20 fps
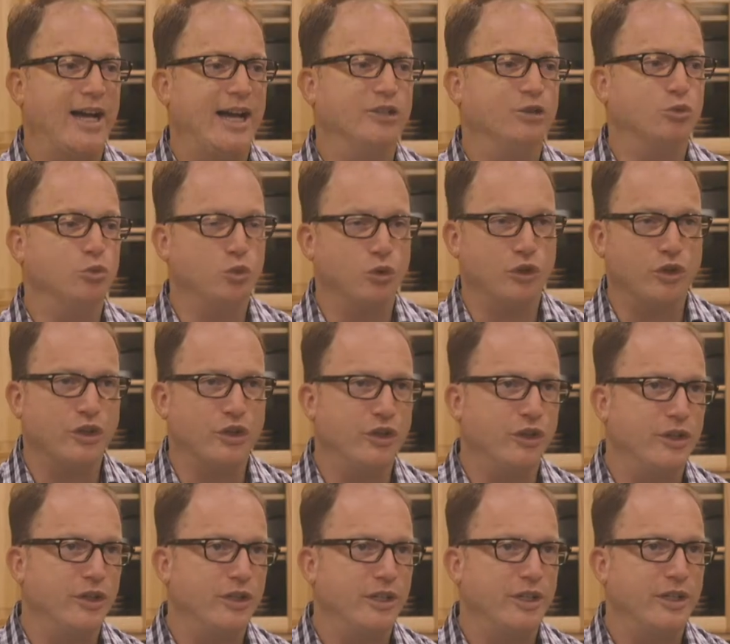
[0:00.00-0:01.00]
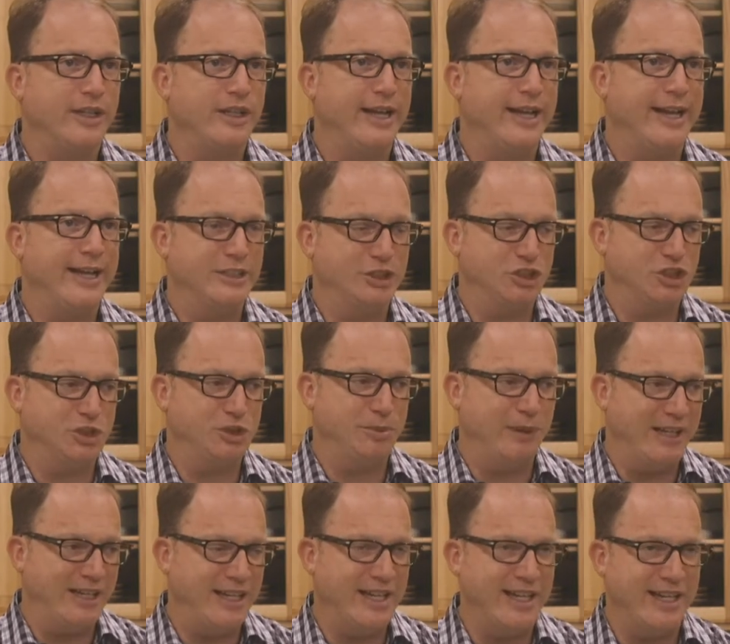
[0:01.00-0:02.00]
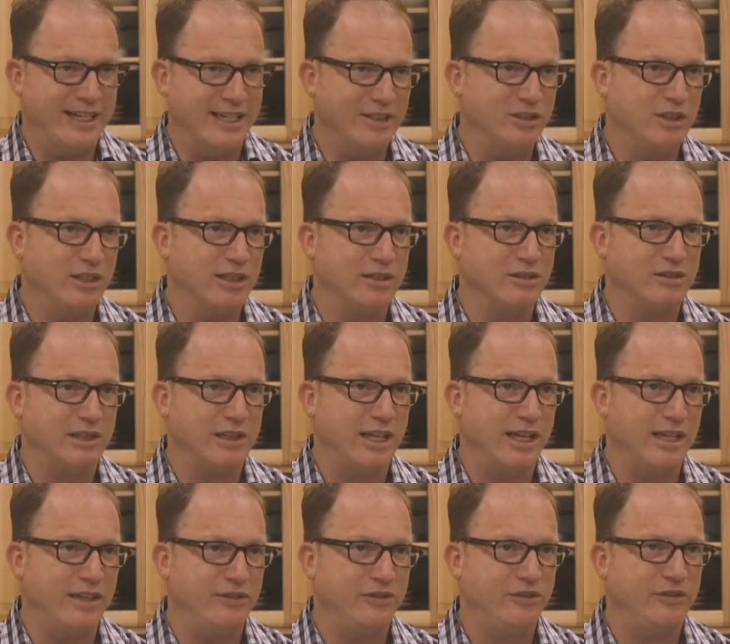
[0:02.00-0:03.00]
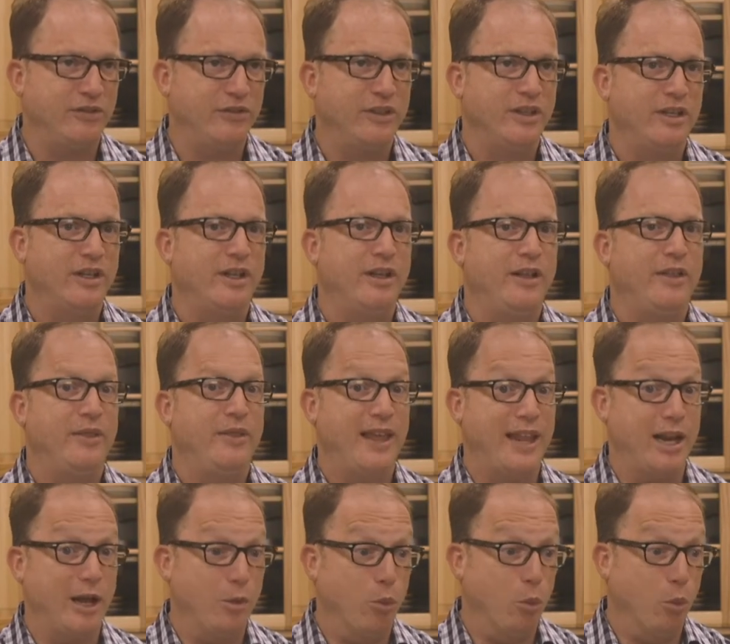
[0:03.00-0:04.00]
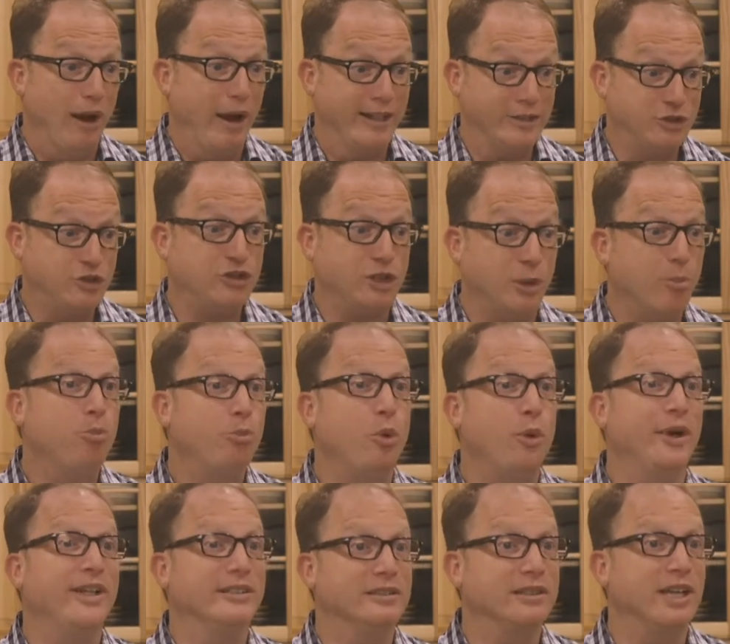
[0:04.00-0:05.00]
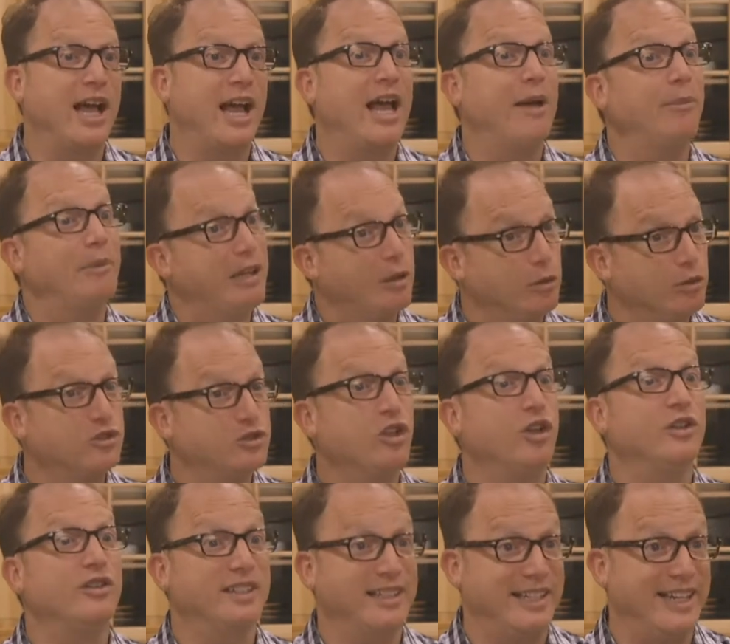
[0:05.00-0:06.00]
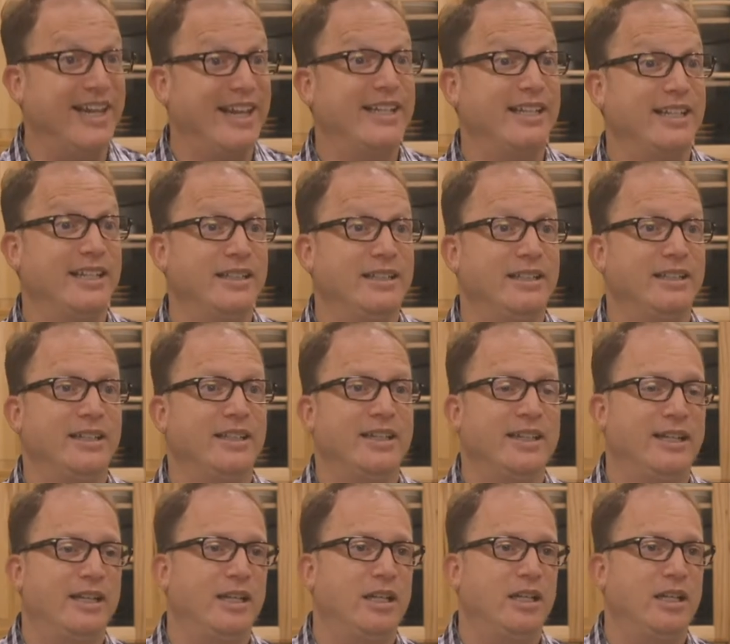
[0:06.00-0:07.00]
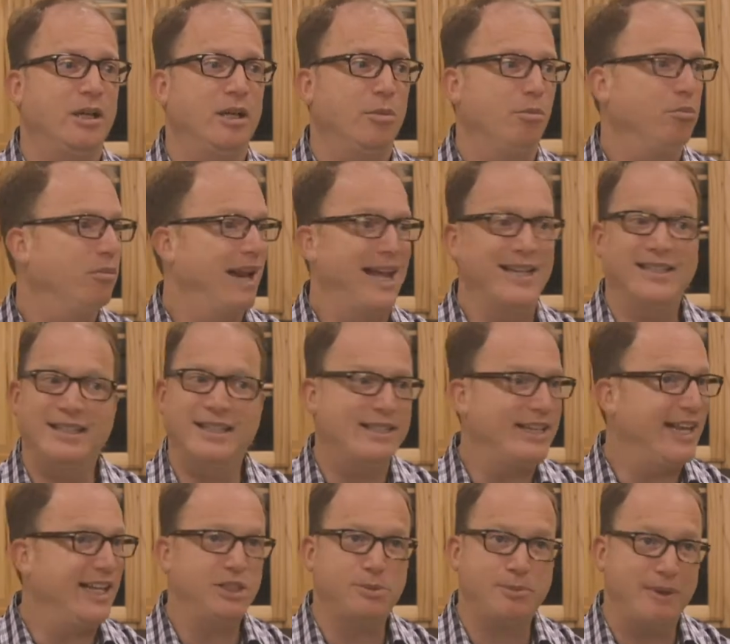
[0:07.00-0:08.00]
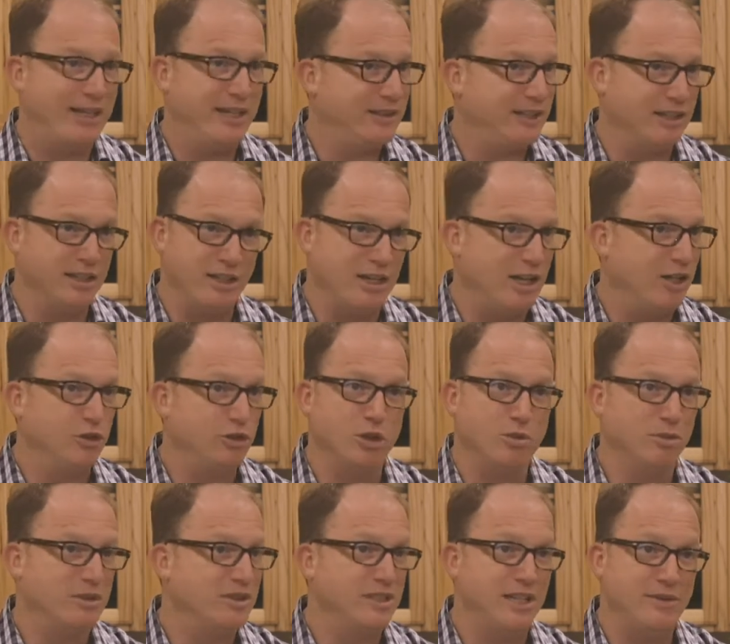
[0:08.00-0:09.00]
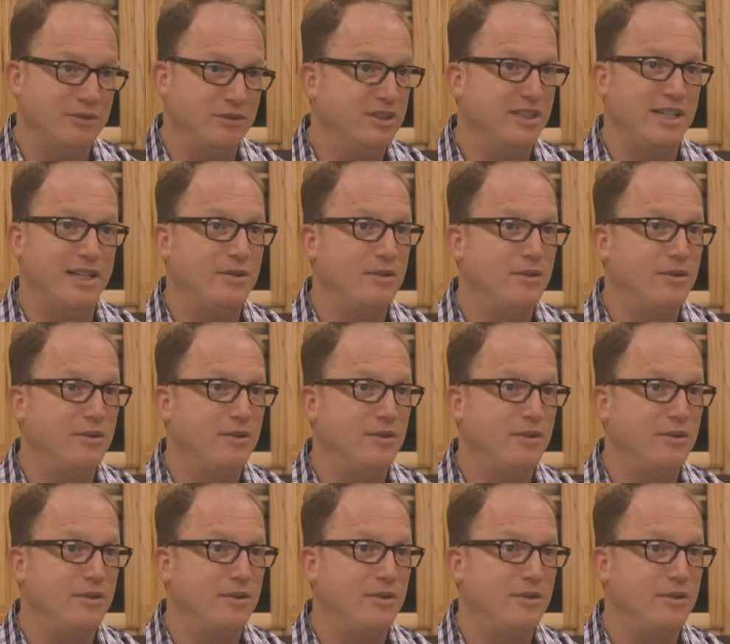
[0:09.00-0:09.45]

God's word and speaking it into his life, that at some point in time, he'll start to get it. But I didn't expect it on October 17th.